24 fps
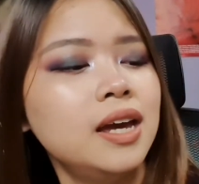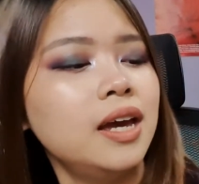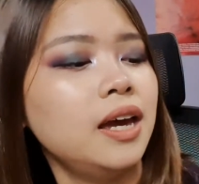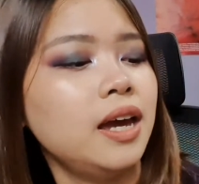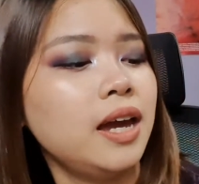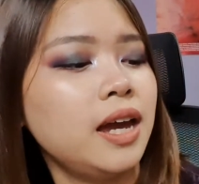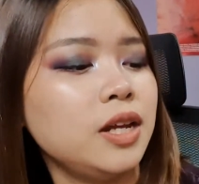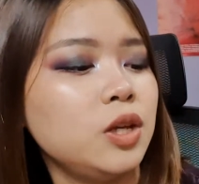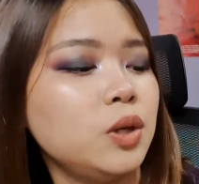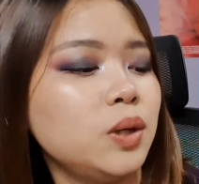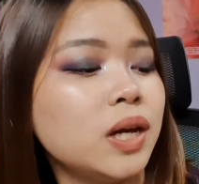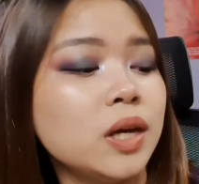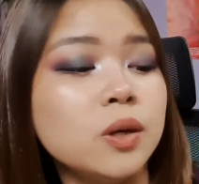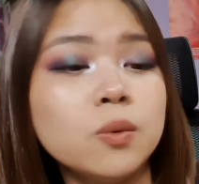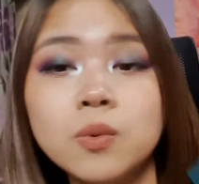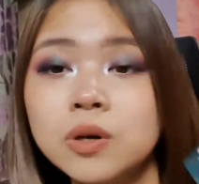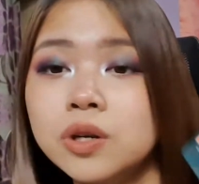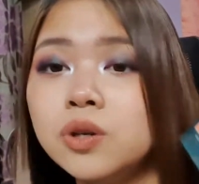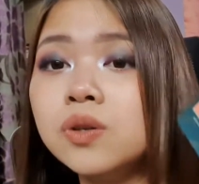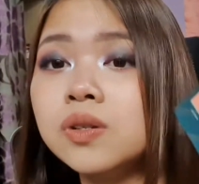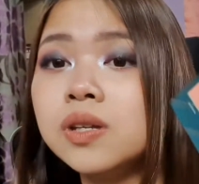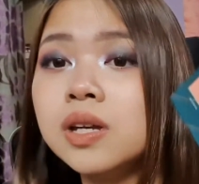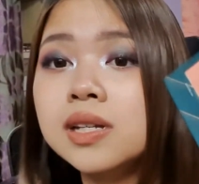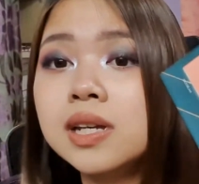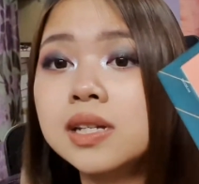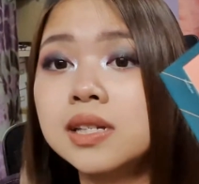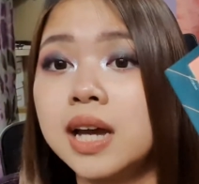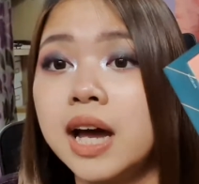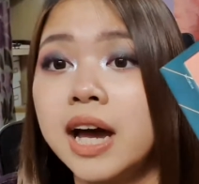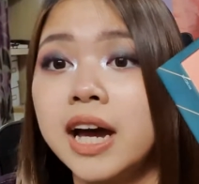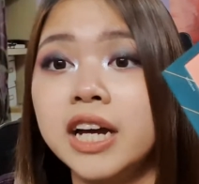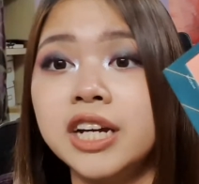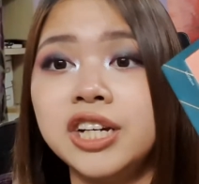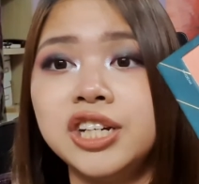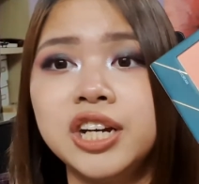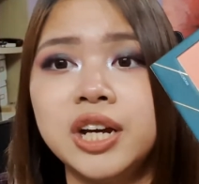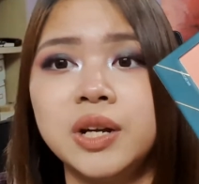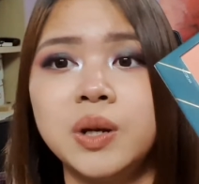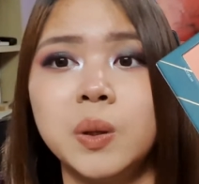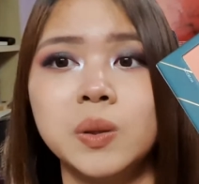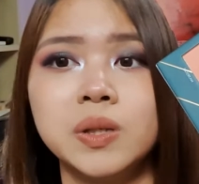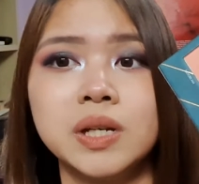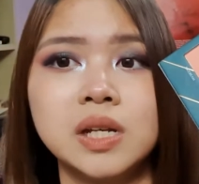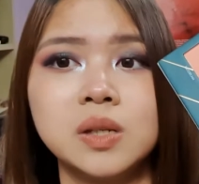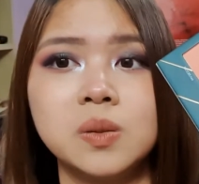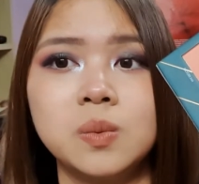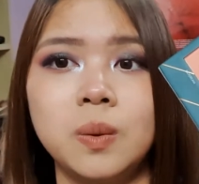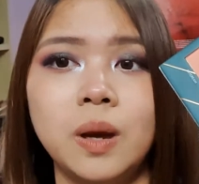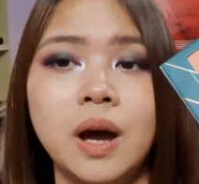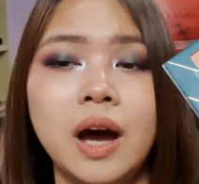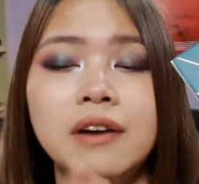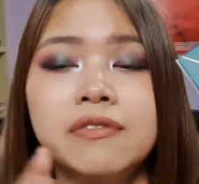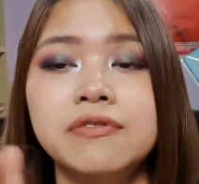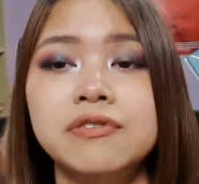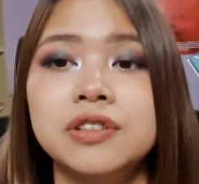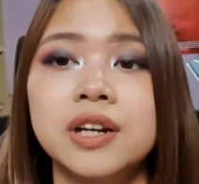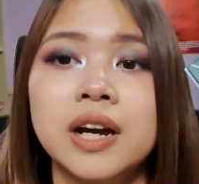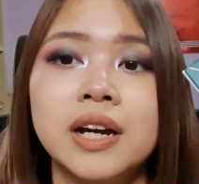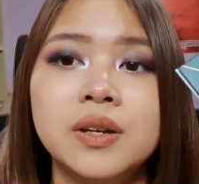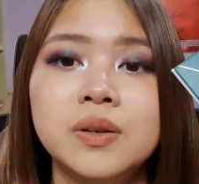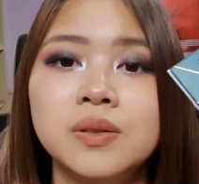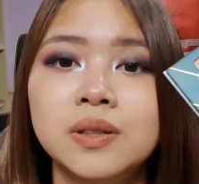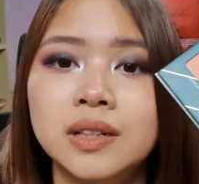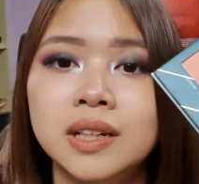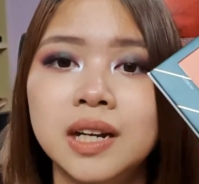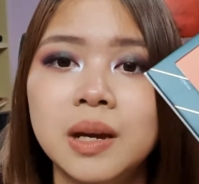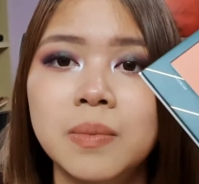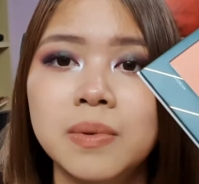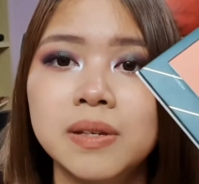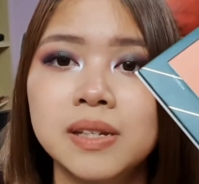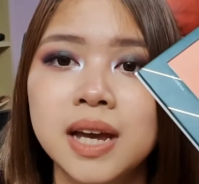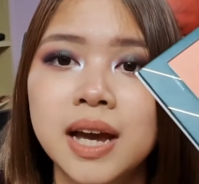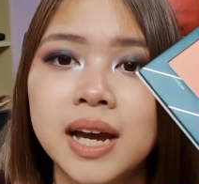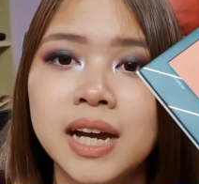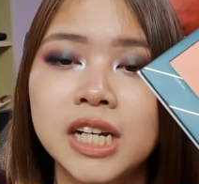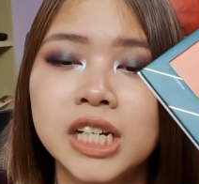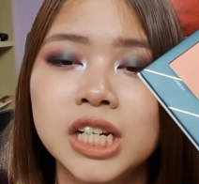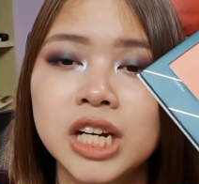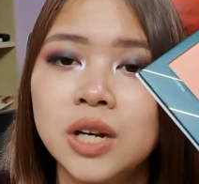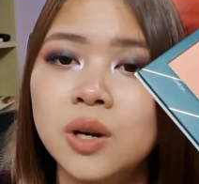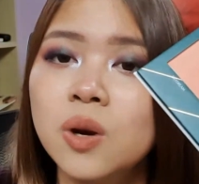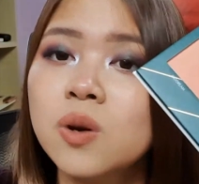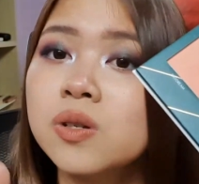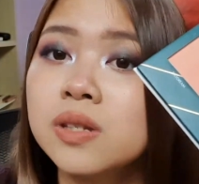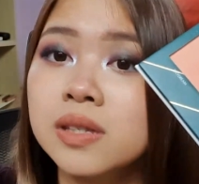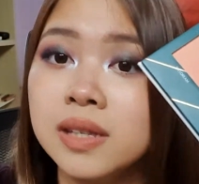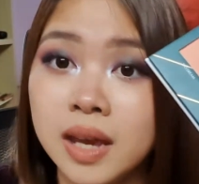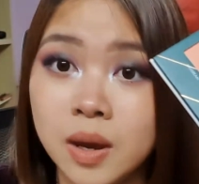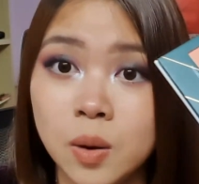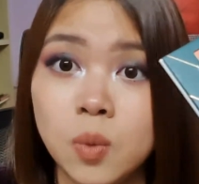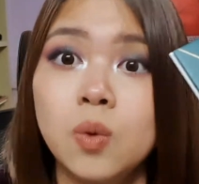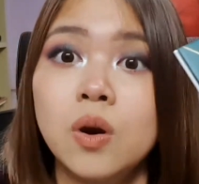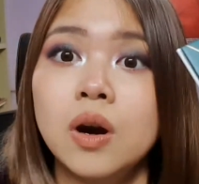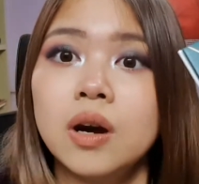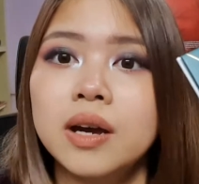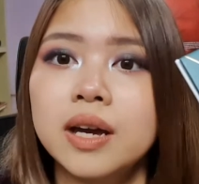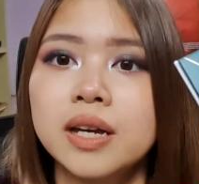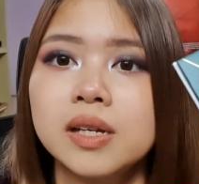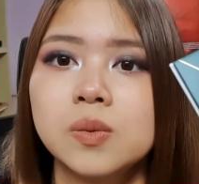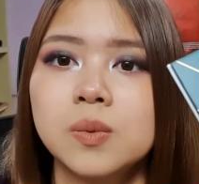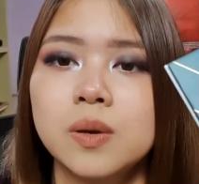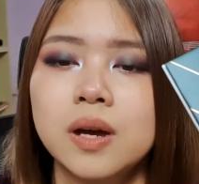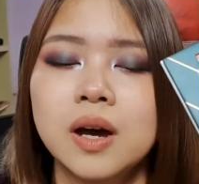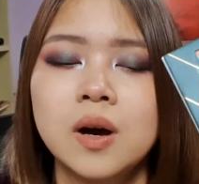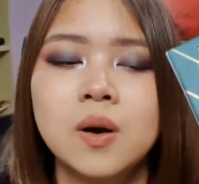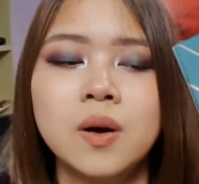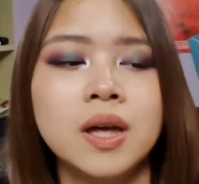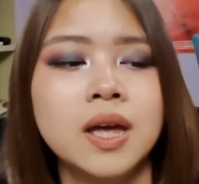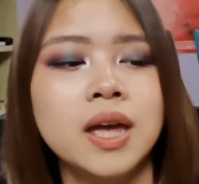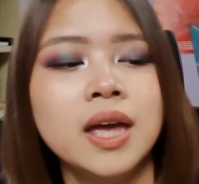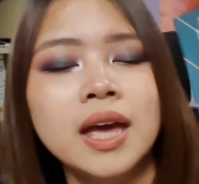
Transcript: And you can use this as eyeshadows as well. I've tried using them as eyeshadows, they work as well.